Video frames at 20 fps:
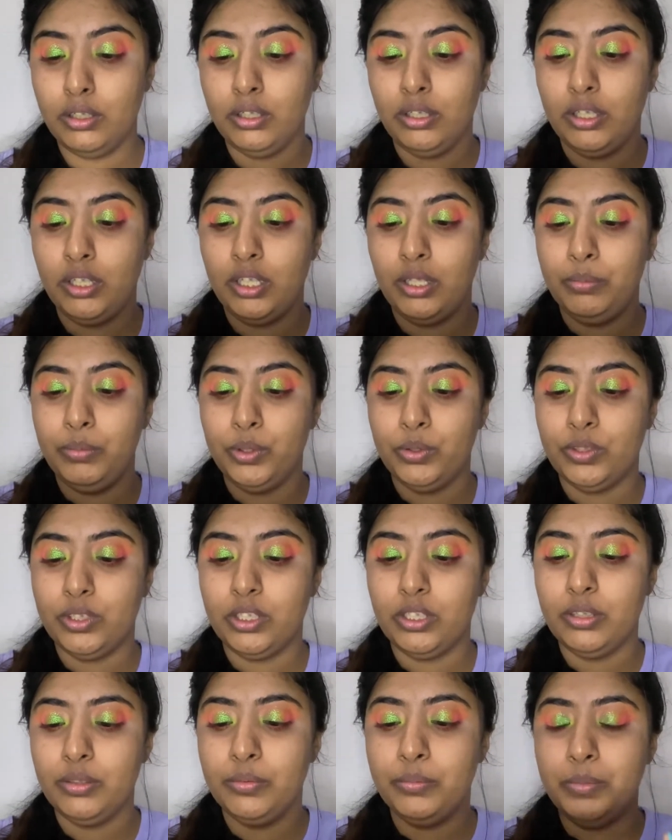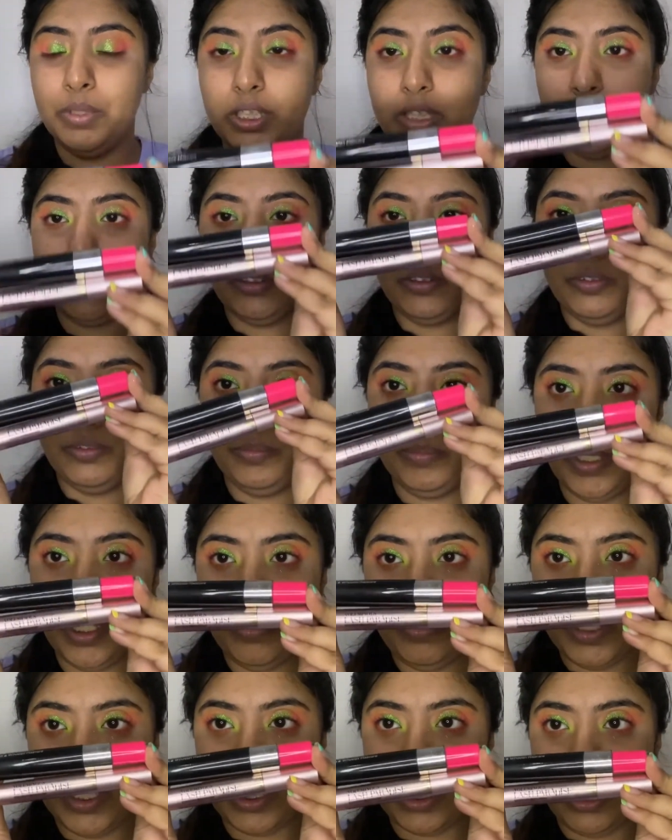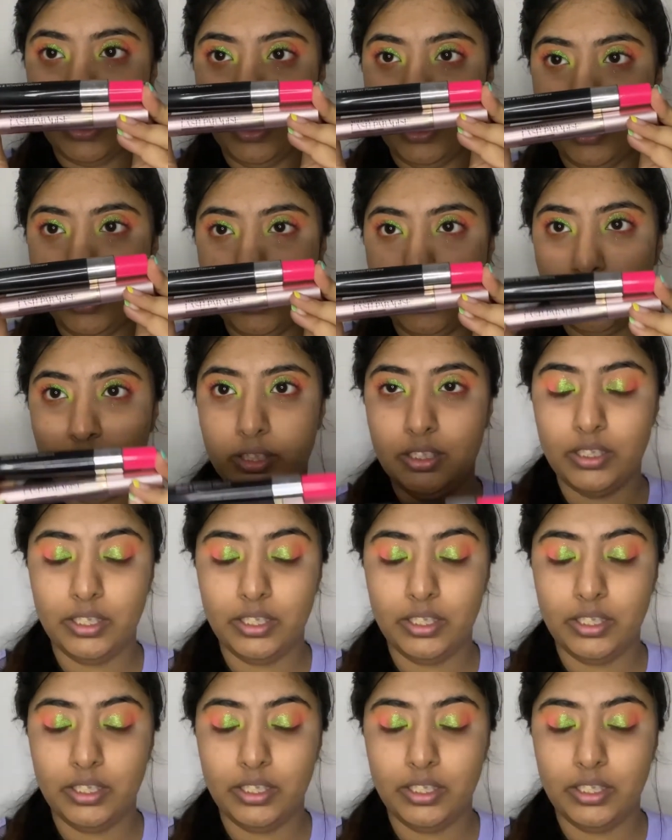I'm using a mix of my mascaras.